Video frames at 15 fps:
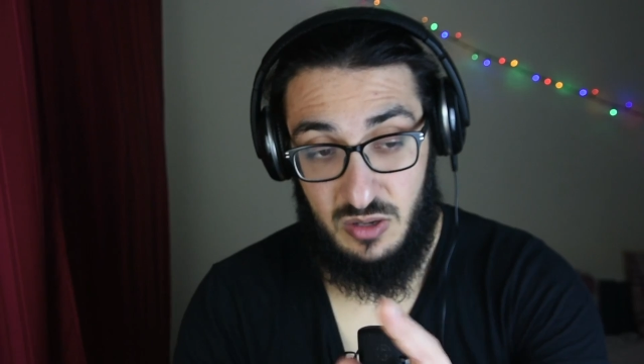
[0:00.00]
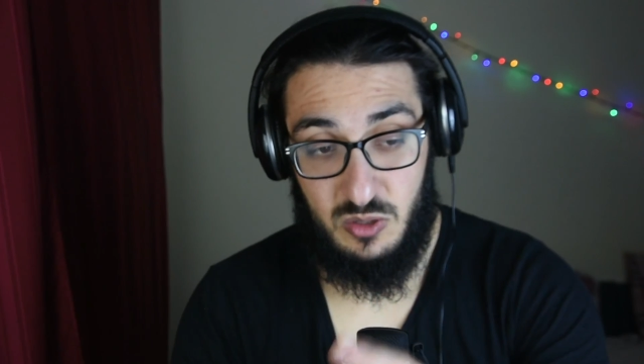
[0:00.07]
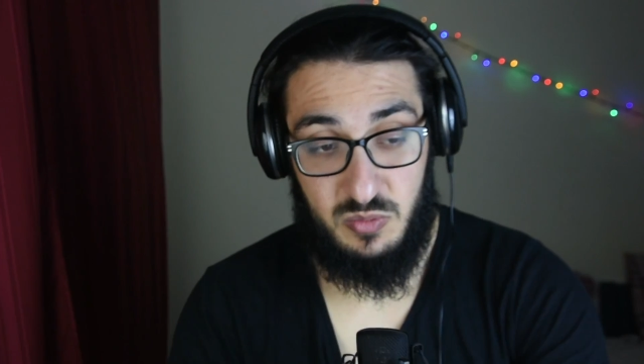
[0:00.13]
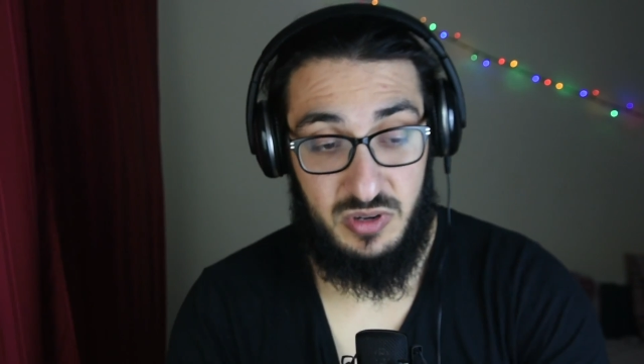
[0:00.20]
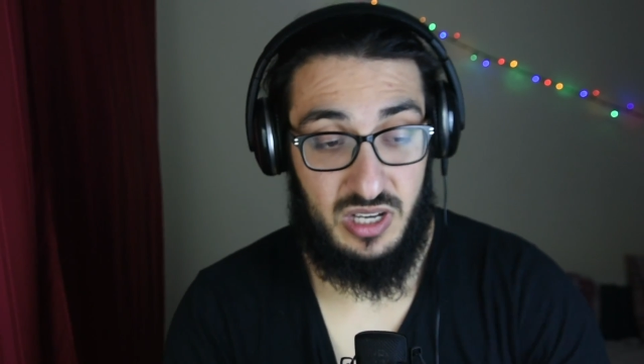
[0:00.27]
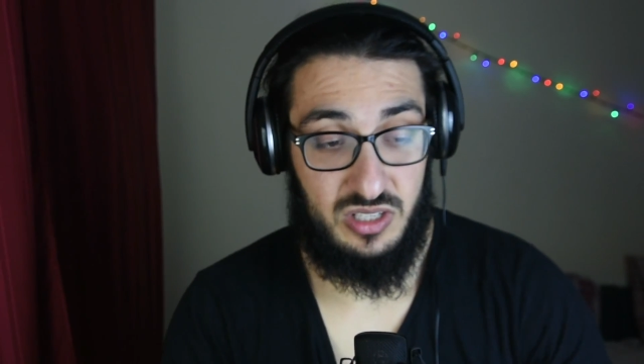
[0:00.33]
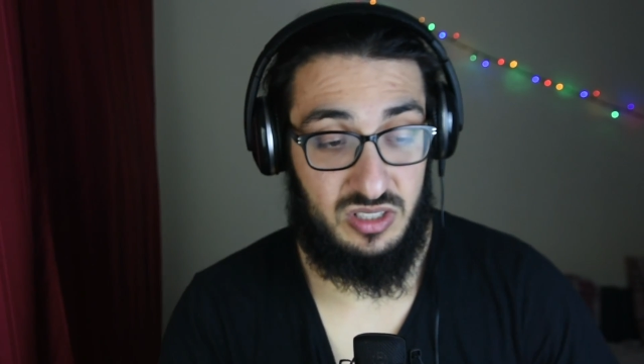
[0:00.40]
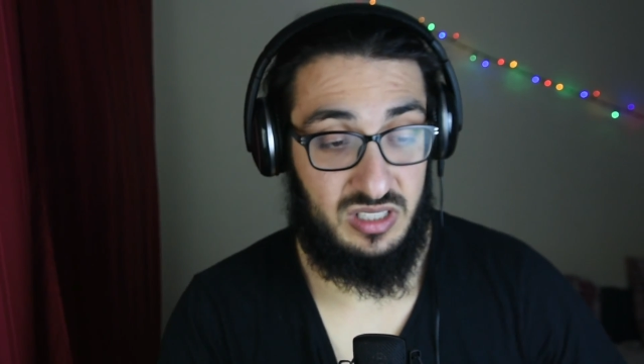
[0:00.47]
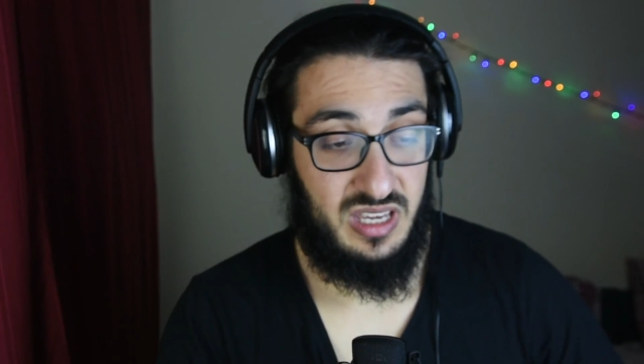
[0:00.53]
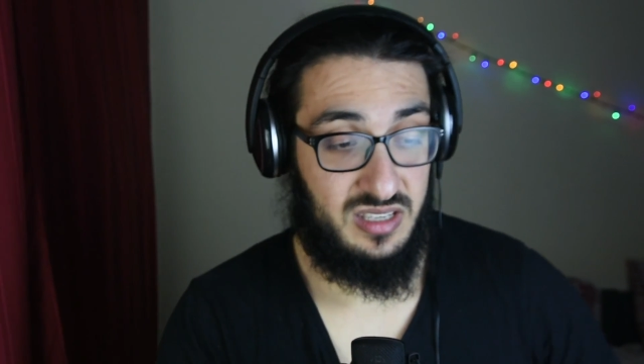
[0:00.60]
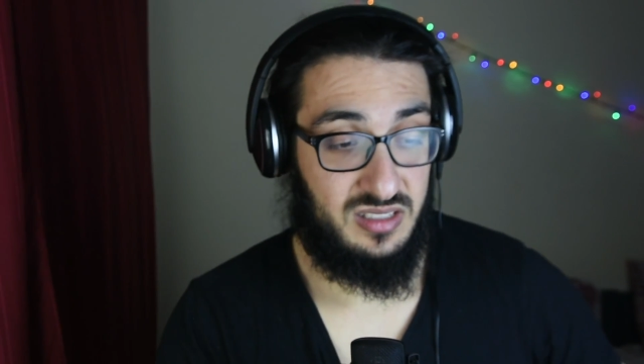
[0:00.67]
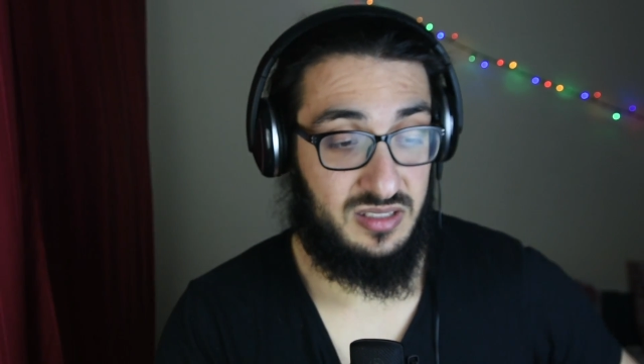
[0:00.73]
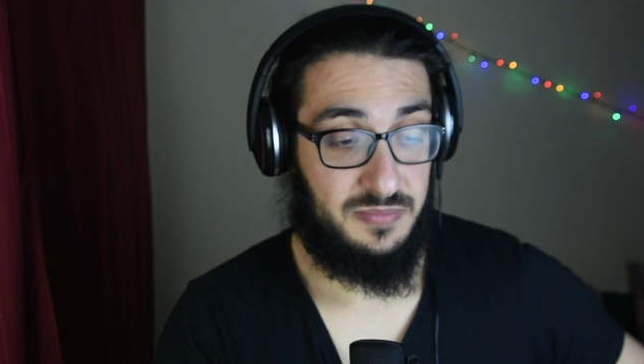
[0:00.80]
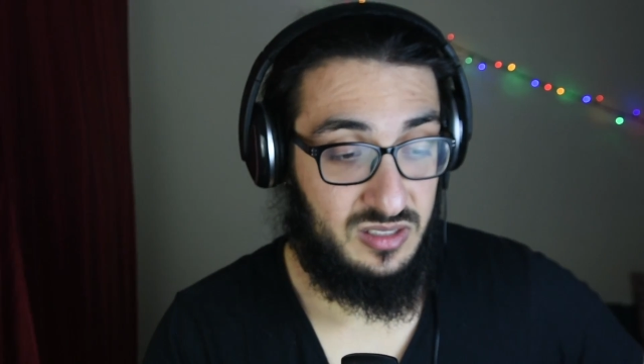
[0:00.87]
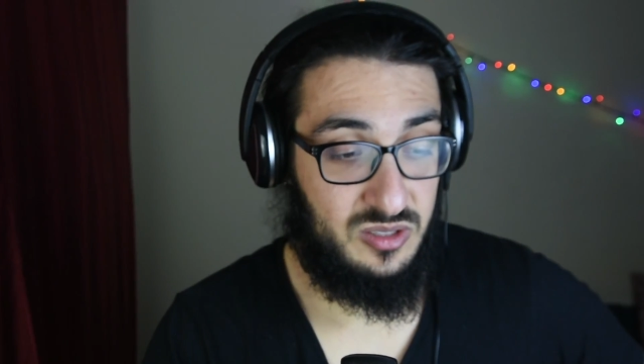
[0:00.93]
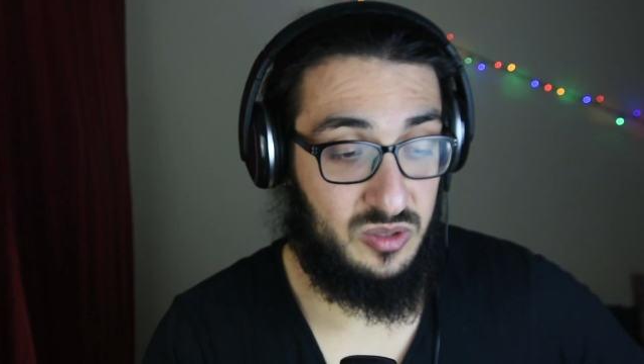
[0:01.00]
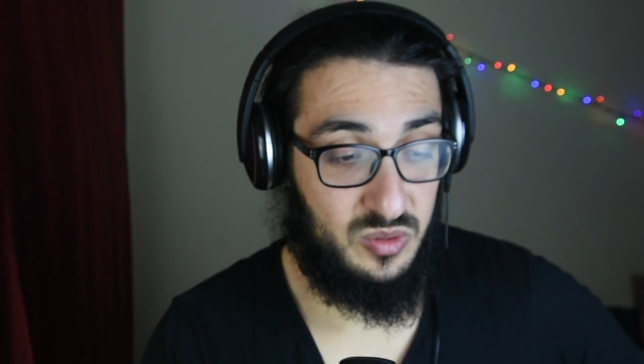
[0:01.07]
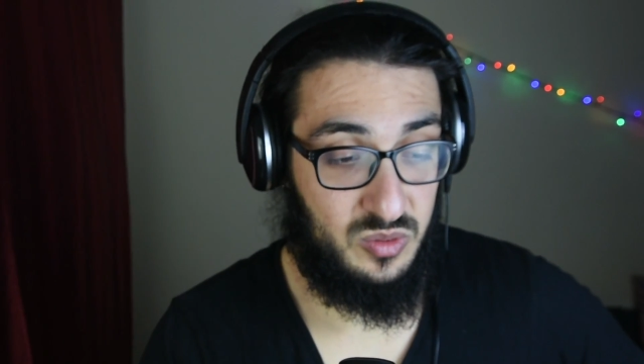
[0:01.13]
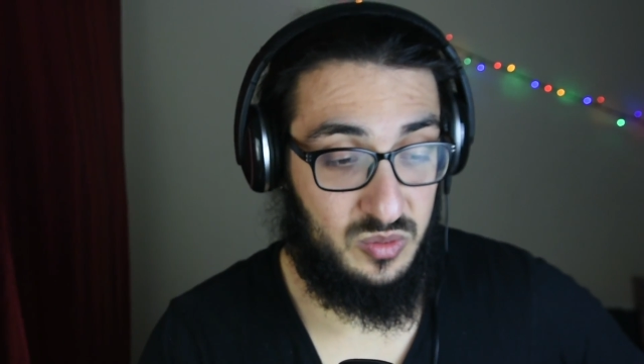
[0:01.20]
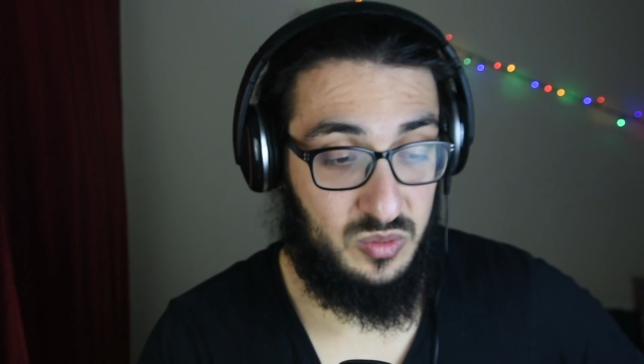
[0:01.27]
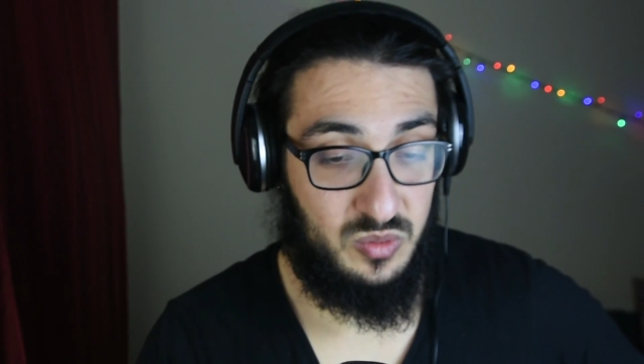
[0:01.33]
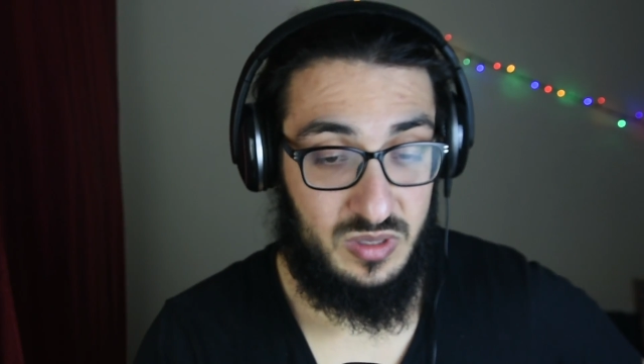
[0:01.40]
That was my reaction, guys,
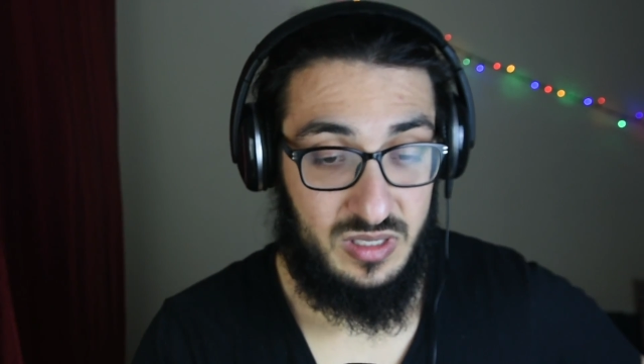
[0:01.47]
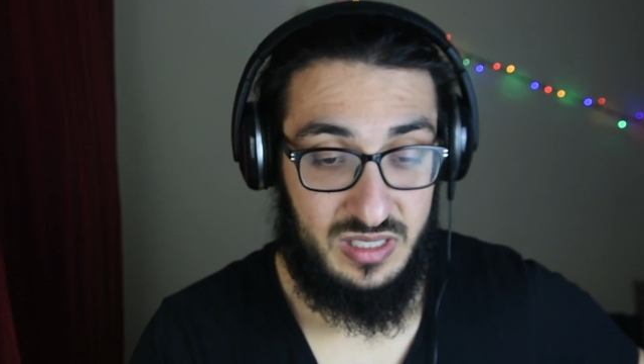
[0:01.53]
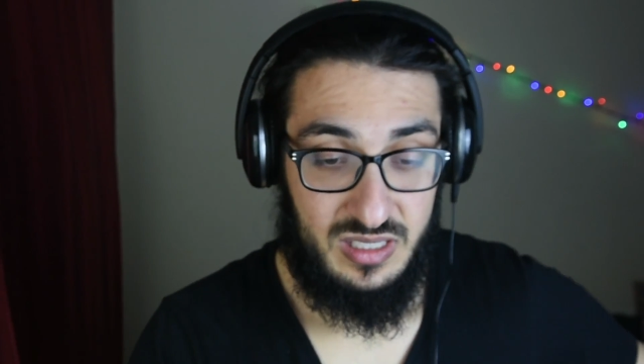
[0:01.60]
to